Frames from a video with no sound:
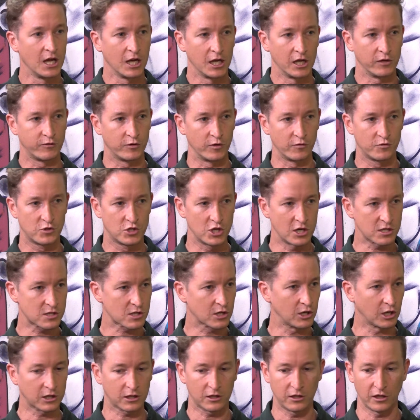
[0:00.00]
If you've just
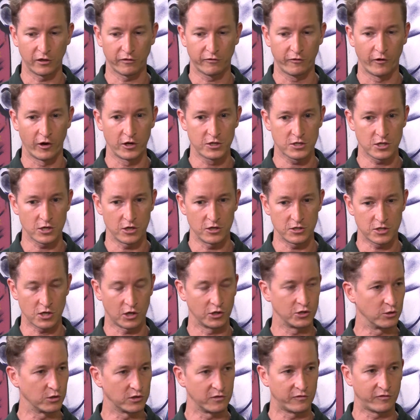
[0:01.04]
got the photos on
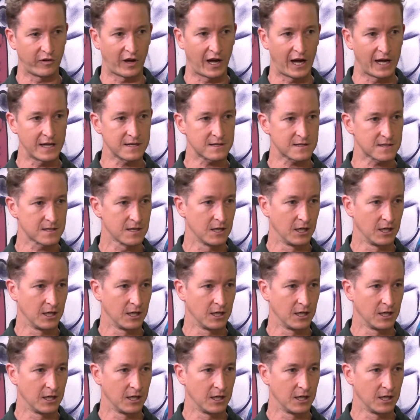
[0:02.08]
your device,